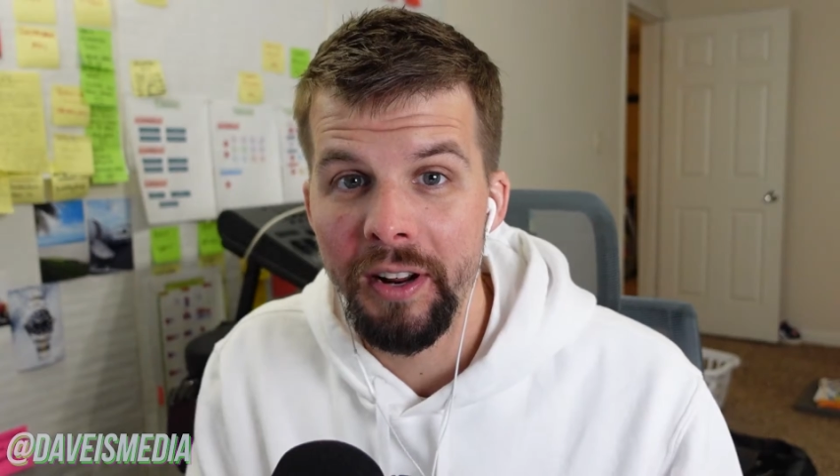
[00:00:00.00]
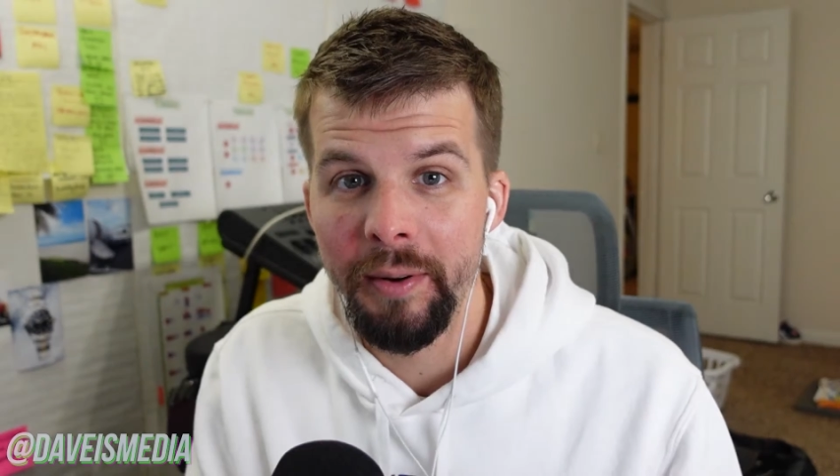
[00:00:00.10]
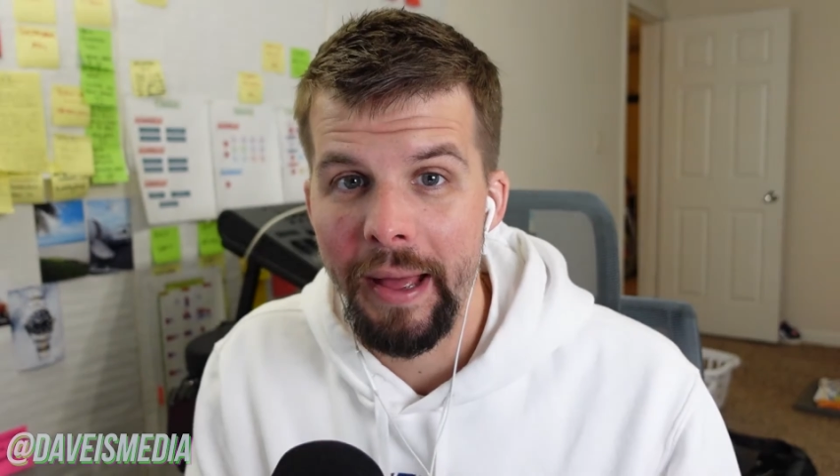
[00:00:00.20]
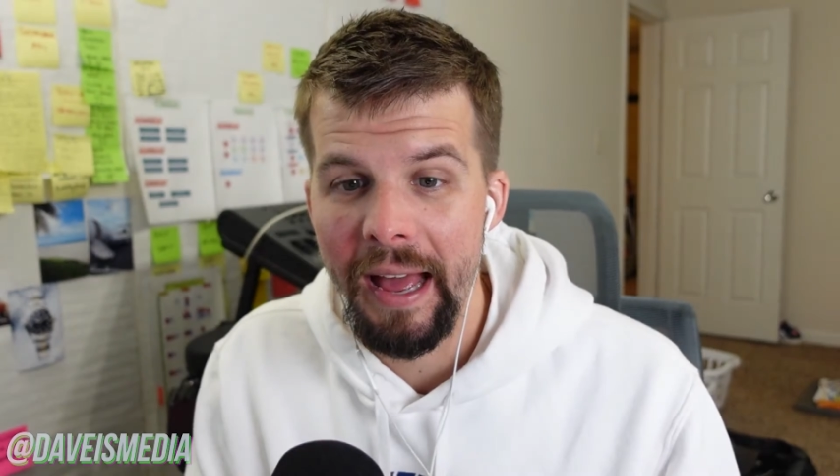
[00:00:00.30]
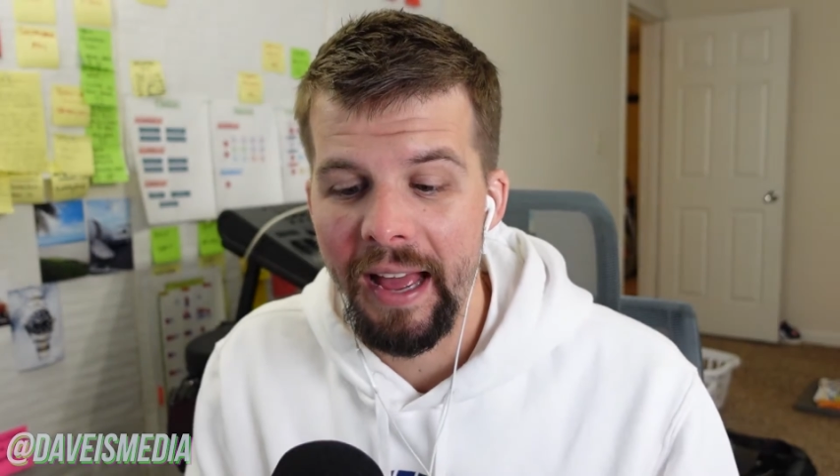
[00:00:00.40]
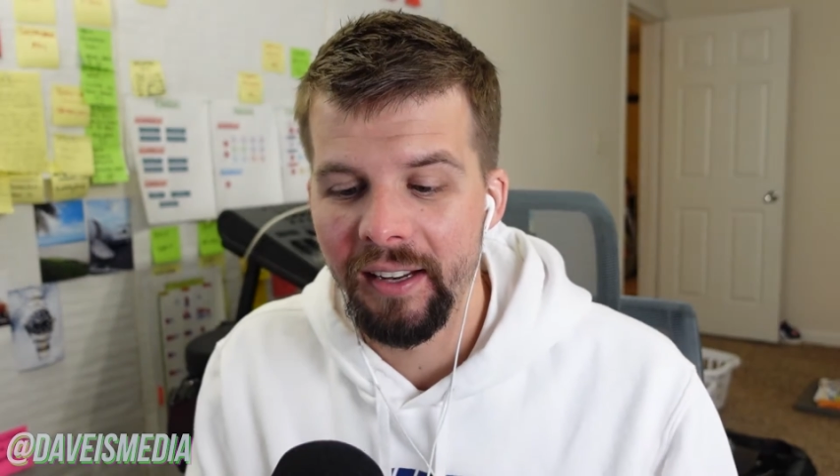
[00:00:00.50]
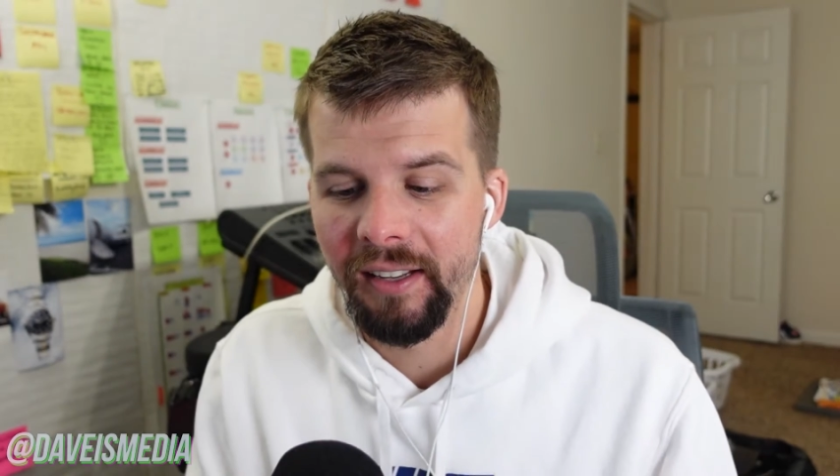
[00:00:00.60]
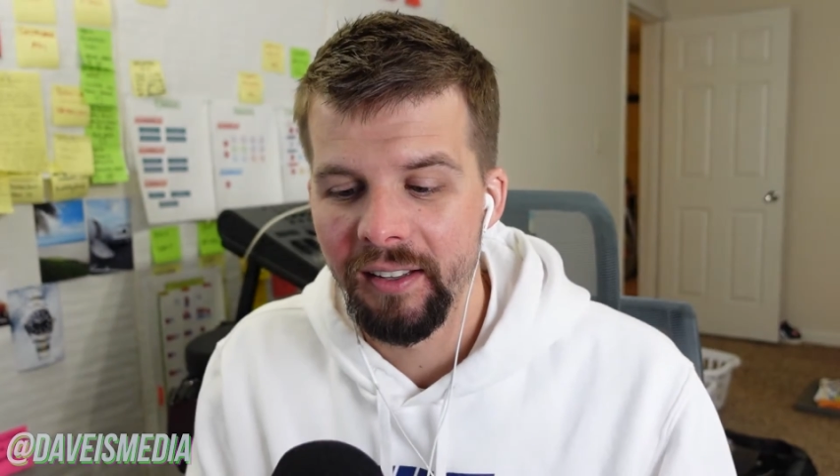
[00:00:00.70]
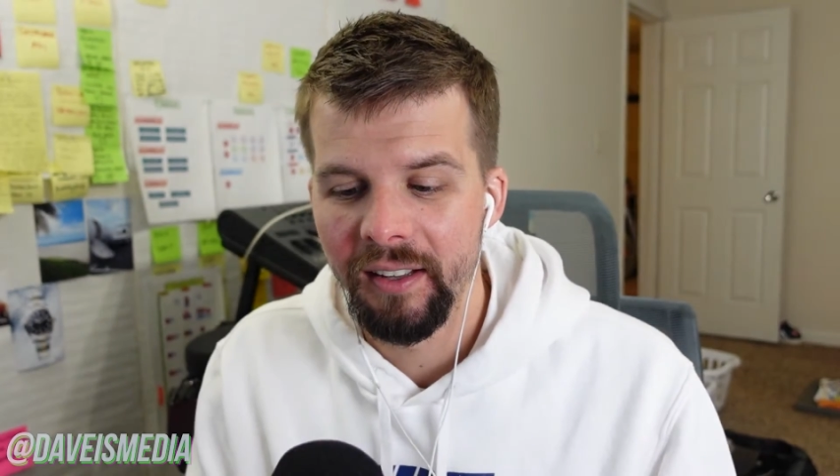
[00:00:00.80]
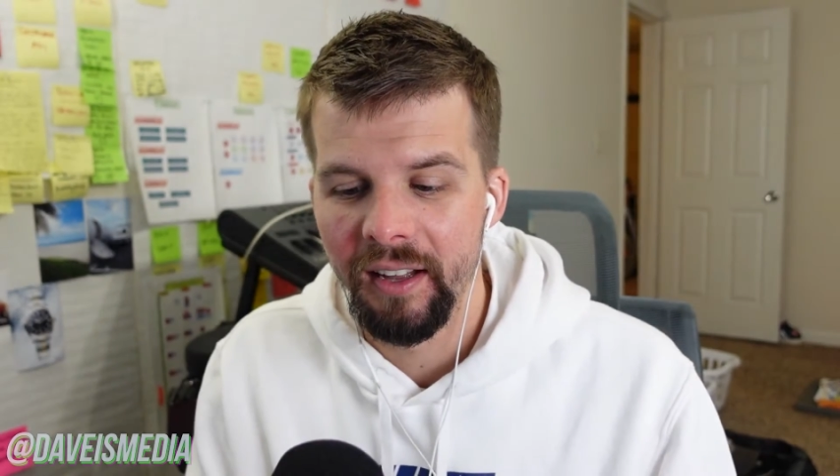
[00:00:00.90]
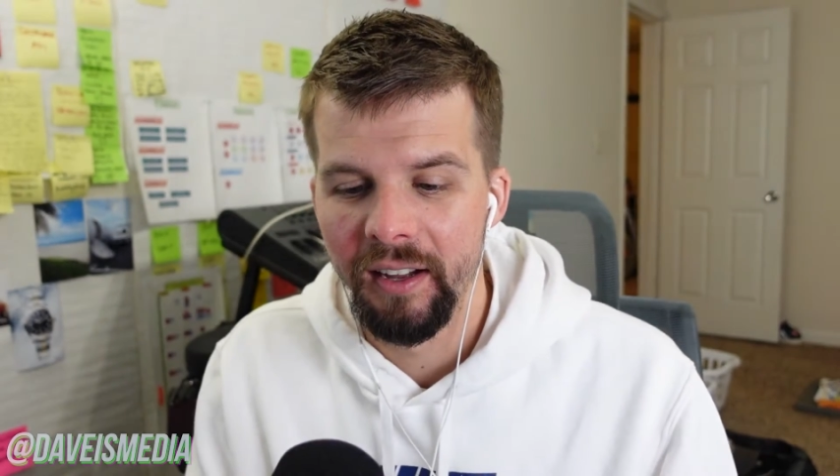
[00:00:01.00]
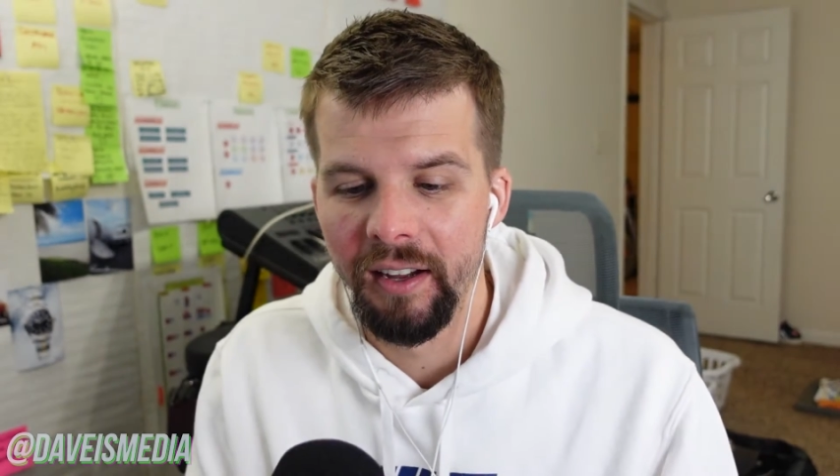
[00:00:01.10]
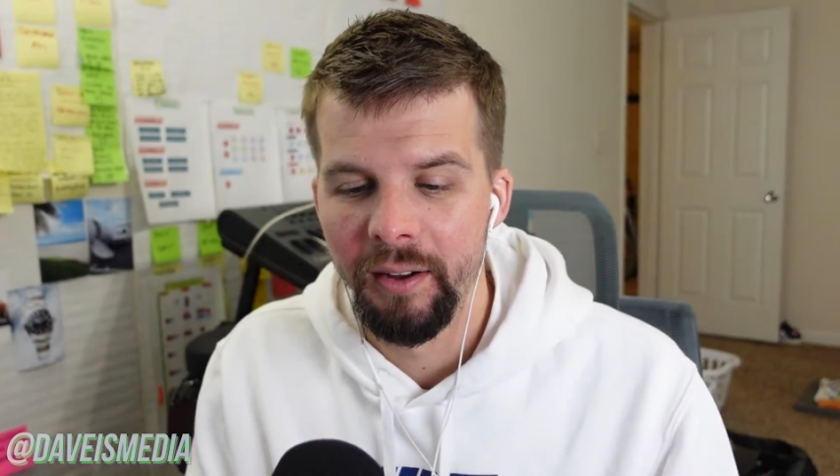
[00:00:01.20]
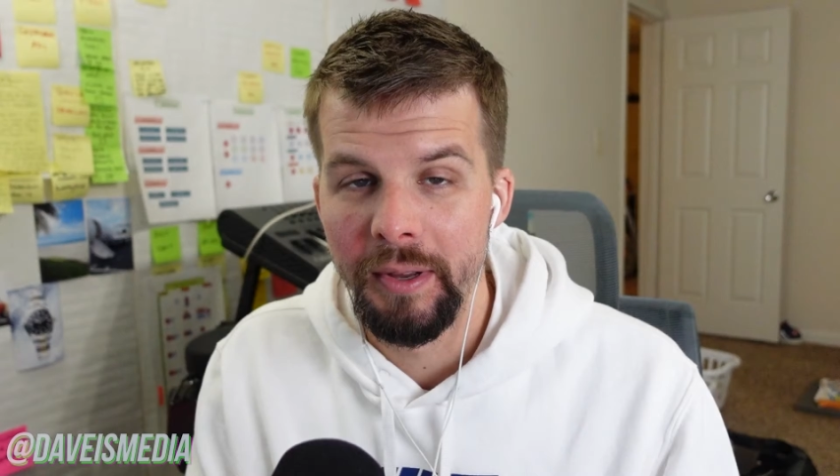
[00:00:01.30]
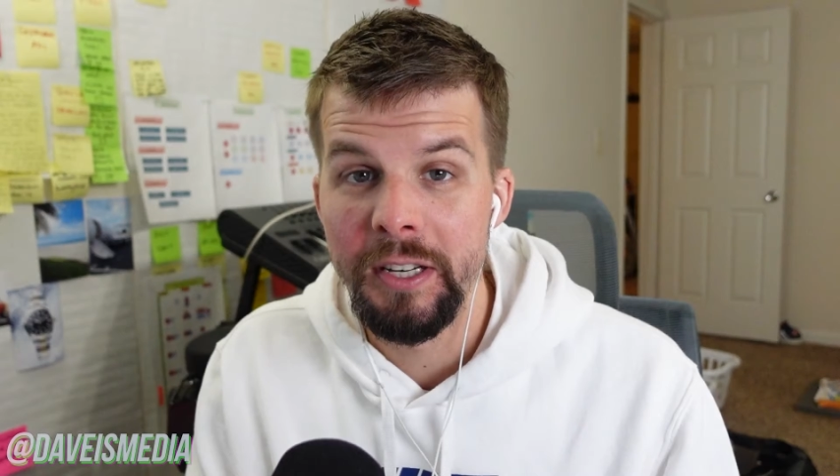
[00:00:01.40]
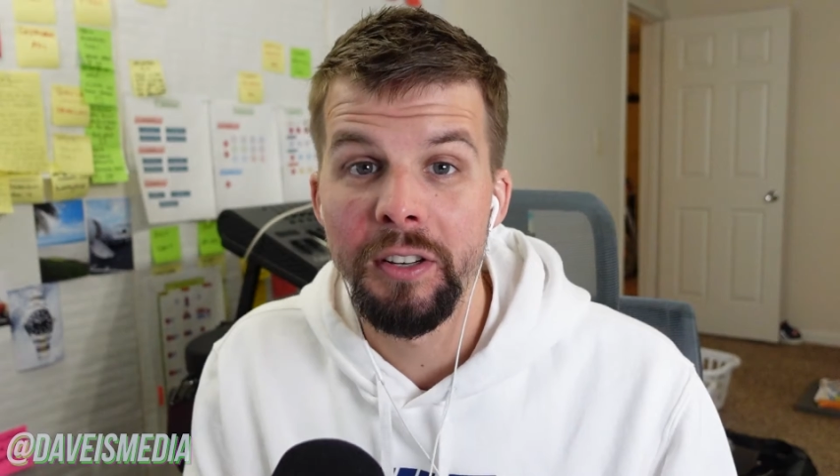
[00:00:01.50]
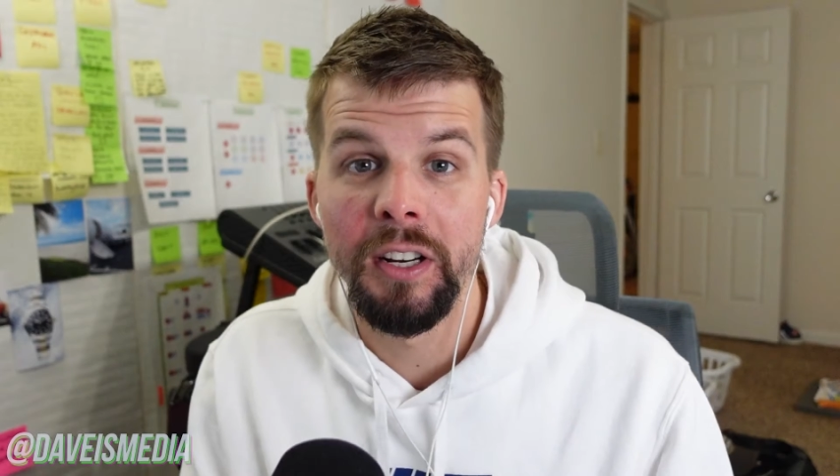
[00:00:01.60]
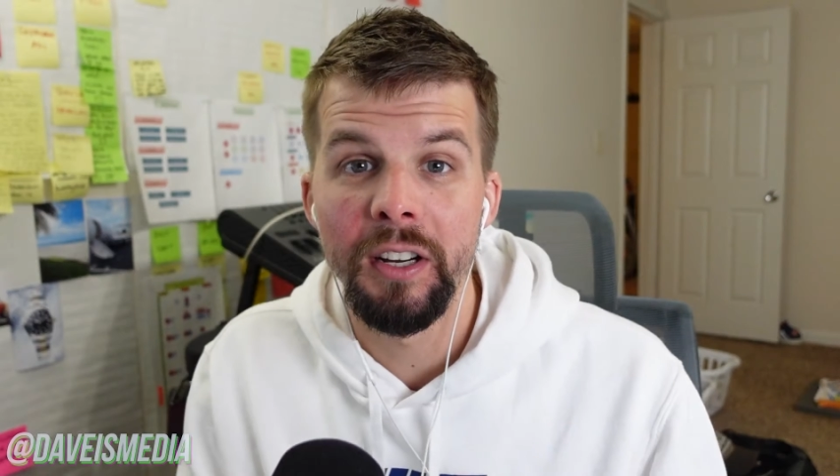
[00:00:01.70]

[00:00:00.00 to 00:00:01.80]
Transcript: it in a bag, and you can